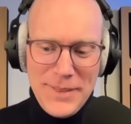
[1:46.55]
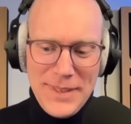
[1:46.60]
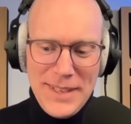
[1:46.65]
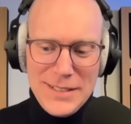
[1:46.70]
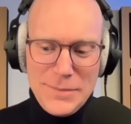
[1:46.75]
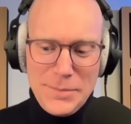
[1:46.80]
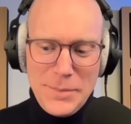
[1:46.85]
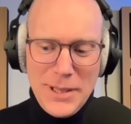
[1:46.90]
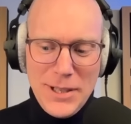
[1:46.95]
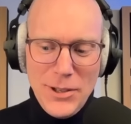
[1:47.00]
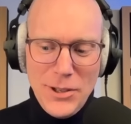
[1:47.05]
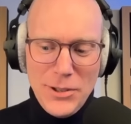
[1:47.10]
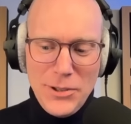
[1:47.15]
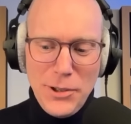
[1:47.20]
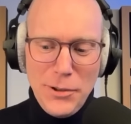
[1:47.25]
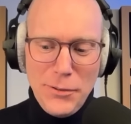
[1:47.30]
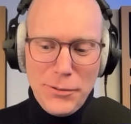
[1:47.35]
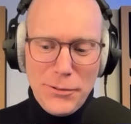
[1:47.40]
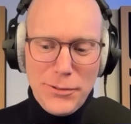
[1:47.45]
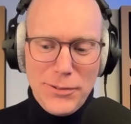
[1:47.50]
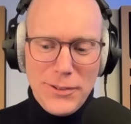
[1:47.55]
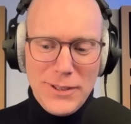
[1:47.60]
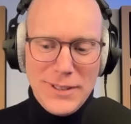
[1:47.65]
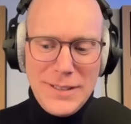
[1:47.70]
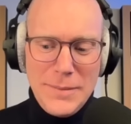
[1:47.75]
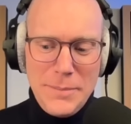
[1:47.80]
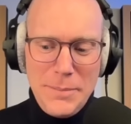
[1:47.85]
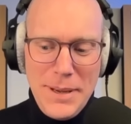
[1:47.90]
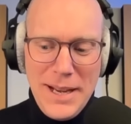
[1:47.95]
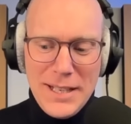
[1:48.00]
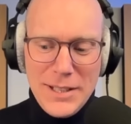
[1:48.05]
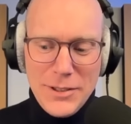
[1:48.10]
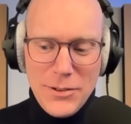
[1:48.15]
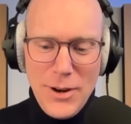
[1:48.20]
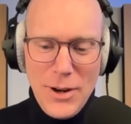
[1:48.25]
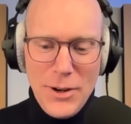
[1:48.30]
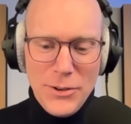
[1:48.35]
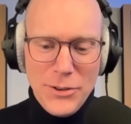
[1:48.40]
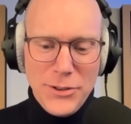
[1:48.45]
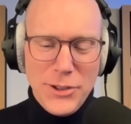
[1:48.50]
There's been a lot of debate
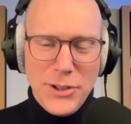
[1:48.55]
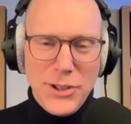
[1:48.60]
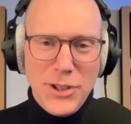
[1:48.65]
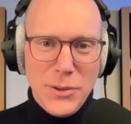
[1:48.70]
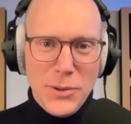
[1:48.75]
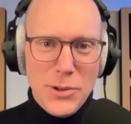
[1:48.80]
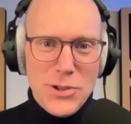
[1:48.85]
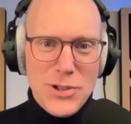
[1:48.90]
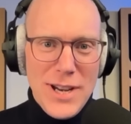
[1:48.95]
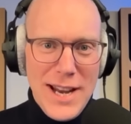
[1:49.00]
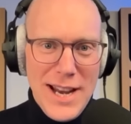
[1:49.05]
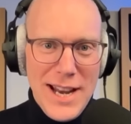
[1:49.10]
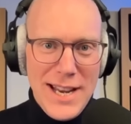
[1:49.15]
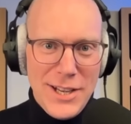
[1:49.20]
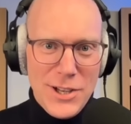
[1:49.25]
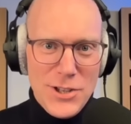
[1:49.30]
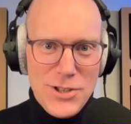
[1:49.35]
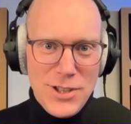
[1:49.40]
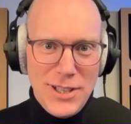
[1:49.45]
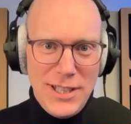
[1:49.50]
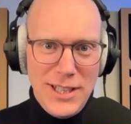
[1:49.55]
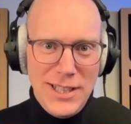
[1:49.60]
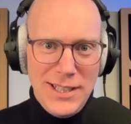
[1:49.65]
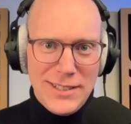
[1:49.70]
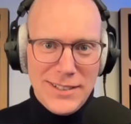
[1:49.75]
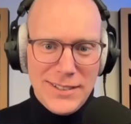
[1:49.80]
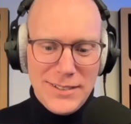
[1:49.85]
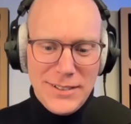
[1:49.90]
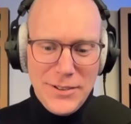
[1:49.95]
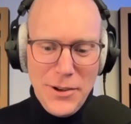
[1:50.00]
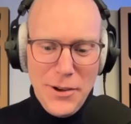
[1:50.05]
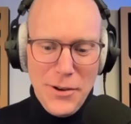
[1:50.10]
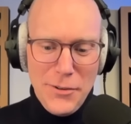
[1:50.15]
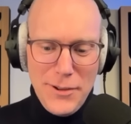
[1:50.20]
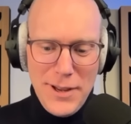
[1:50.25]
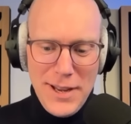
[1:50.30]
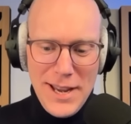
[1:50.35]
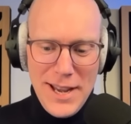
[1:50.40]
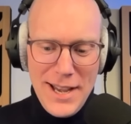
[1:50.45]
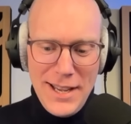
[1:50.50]
around the huge energy needs
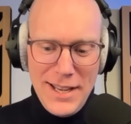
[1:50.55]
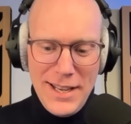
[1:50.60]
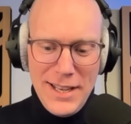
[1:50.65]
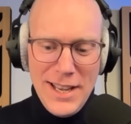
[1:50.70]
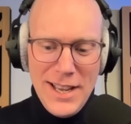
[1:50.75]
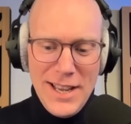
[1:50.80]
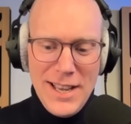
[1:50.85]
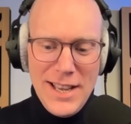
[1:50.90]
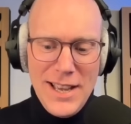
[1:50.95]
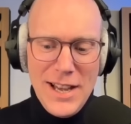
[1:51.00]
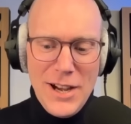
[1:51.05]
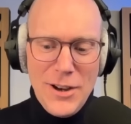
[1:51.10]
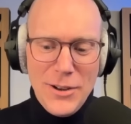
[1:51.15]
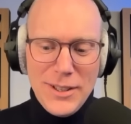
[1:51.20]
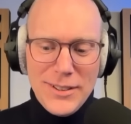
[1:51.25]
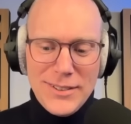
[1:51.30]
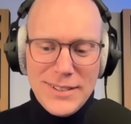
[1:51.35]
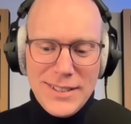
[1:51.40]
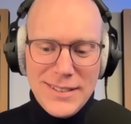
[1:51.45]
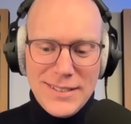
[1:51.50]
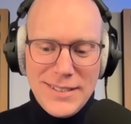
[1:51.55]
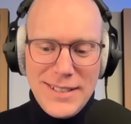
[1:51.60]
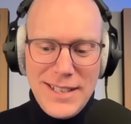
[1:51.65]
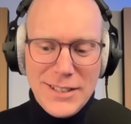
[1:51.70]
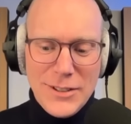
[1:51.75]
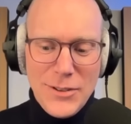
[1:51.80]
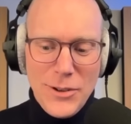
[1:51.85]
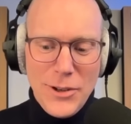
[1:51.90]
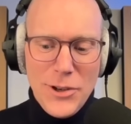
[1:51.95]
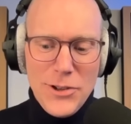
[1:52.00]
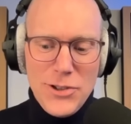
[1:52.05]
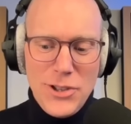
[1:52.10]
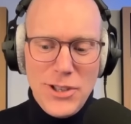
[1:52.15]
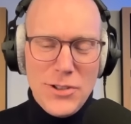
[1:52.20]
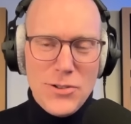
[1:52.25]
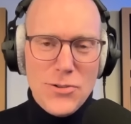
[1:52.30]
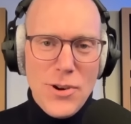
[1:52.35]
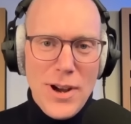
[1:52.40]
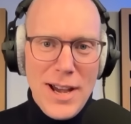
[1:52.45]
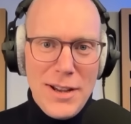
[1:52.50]
of AI. How does this
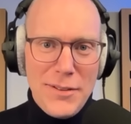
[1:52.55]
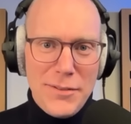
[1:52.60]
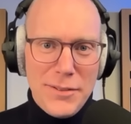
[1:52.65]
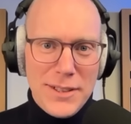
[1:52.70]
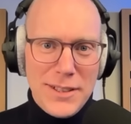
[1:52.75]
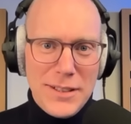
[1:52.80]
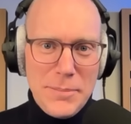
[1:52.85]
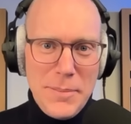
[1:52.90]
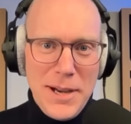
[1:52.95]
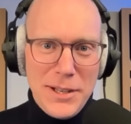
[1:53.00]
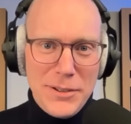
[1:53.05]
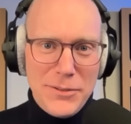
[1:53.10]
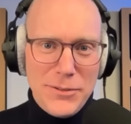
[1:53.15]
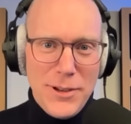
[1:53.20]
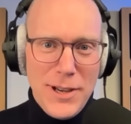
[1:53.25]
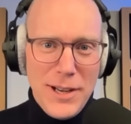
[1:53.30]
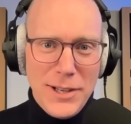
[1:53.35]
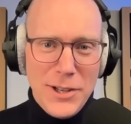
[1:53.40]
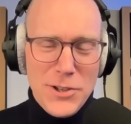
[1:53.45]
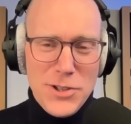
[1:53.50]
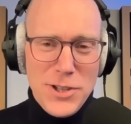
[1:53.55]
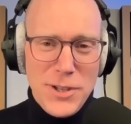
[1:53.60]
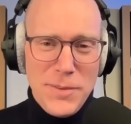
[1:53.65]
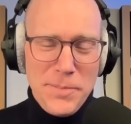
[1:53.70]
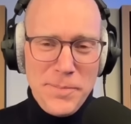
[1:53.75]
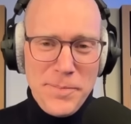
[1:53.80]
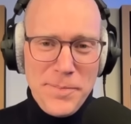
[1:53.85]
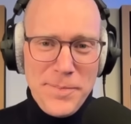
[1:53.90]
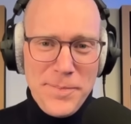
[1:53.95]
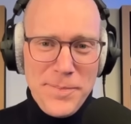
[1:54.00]
technology drive the demand for energy?